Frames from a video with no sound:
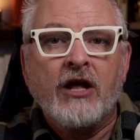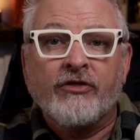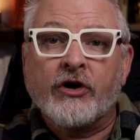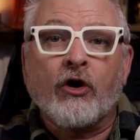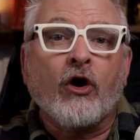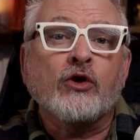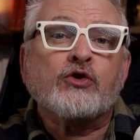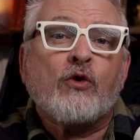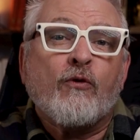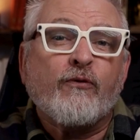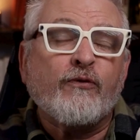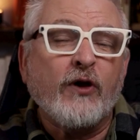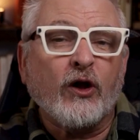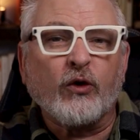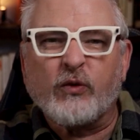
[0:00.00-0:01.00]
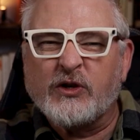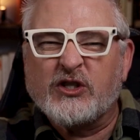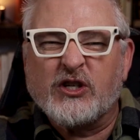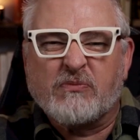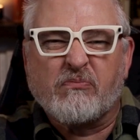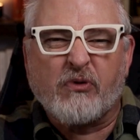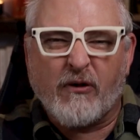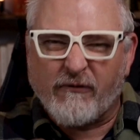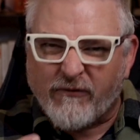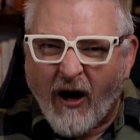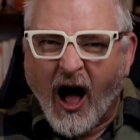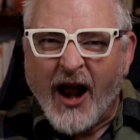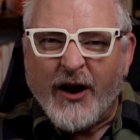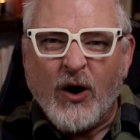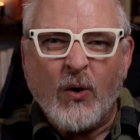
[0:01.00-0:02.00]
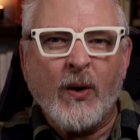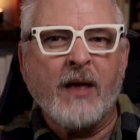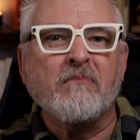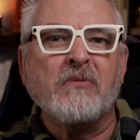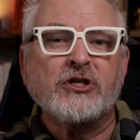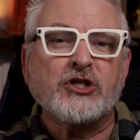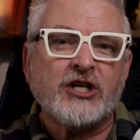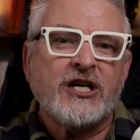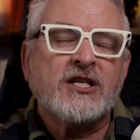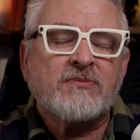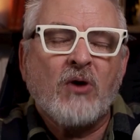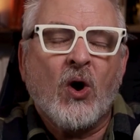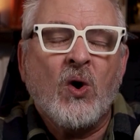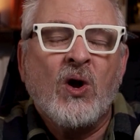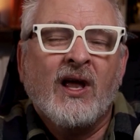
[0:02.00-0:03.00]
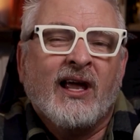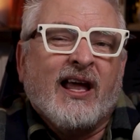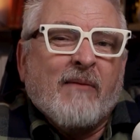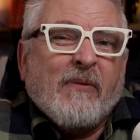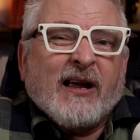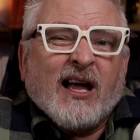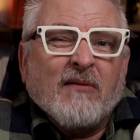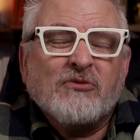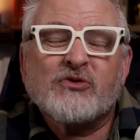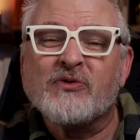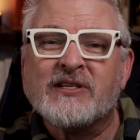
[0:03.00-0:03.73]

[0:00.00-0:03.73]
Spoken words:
that are also filled with just bravado and machismo, it becomes